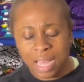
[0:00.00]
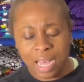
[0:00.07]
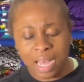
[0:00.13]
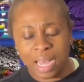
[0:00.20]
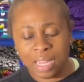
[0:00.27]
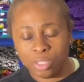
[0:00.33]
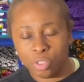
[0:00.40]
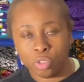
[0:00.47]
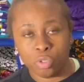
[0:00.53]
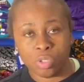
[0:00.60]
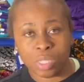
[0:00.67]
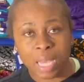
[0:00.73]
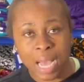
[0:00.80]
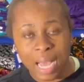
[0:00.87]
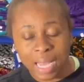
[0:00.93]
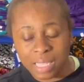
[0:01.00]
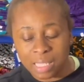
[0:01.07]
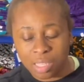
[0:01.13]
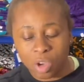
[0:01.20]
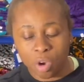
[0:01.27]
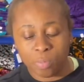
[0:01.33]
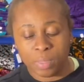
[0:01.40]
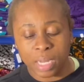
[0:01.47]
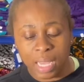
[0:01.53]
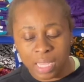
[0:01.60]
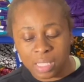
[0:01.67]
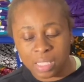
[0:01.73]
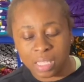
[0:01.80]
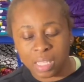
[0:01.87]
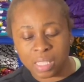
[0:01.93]
and do tasks,
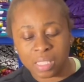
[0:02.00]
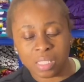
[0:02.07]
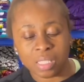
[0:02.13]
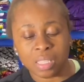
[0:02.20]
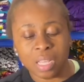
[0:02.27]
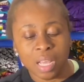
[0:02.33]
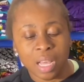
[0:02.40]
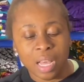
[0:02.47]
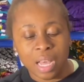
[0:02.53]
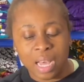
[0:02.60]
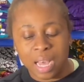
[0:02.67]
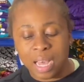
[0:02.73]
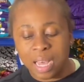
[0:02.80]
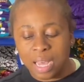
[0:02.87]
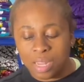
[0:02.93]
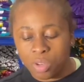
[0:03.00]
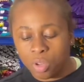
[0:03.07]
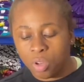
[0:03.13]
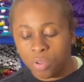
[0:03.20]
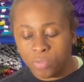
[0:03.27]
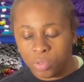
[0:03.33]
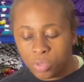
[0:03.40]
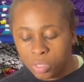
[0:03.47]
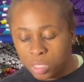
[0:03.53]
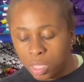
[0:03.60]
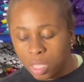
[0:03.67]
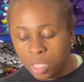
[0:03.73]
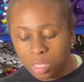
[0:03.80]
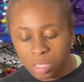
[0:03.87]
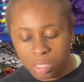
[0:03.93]
update it, and all of those
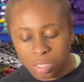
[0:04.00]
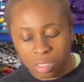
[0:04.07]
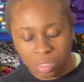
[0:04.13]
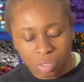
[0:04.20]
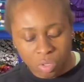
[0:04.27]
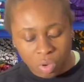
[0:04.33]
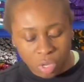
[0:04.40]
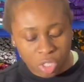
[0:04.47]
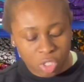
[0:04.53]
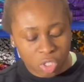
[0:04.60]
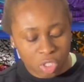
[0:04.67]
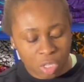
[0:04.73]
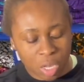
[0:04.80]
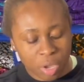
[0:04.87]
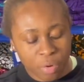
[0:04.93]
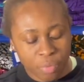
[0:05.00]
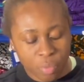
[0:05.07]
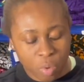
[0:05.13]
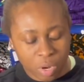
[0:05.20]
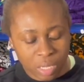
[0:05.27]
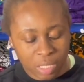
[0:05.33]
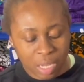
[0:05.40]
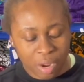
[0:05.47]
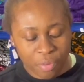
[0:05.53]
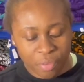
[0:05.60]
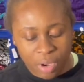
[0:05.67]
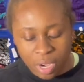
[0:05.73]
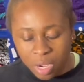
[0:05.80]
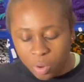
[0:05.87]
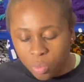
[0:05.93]
things. So it works out
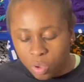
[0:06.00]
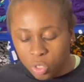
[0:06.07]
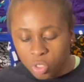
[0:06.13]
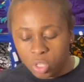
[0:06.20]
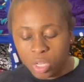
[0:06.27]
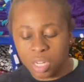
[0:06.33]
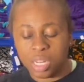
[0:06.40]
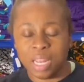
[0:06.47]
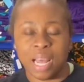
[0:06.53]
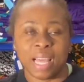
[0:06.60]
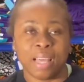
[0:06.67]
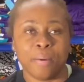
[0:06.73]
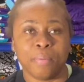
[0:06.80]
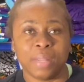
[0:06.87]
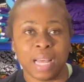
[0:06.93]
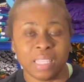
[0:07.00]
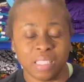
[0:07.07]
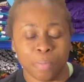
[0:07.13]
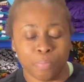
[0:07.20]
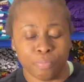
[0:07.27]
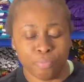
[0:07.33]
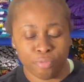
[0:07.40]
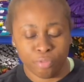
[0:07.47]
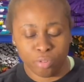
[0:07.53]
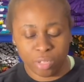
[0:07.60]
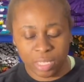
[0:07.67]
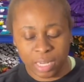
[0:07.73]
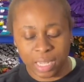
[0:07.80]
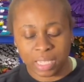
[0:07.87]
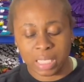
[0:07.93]
really well. So you need like that's a
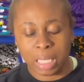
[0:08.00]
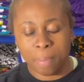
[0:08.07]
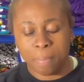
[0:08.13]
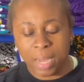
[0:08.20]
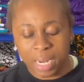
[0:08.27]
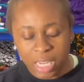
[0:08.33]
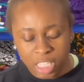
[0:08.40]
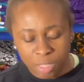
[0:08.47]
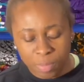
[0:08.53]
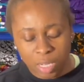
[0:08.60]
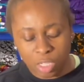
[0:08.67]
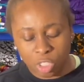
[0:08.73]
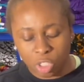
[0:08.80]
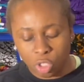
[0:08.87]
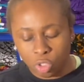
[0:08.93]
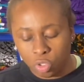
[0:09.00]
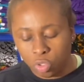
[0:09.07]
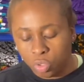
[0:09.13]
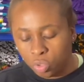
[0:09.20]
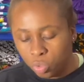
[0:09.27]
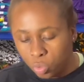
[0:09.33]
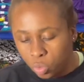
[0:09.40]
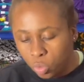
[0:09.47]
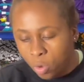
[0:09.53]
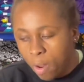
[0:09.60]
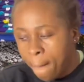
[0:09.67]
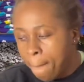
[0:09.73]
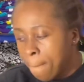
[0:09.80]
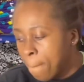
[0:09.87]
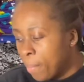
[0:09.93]
project management tool
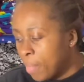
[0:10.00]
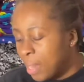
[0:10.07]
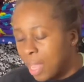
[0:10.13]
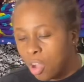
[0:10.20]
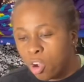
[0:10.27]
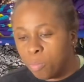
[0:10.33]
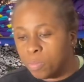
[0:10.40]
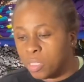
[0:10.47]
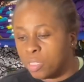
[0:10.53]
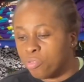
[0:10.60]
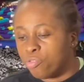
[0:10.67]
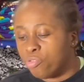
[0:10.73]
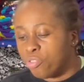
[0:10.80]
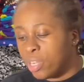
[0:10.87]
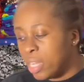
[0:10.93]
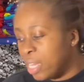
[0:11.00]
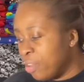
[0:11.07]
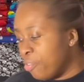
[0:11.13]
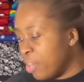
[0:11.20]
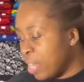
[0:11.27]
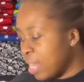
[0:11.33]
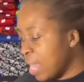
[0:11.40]
that comes in really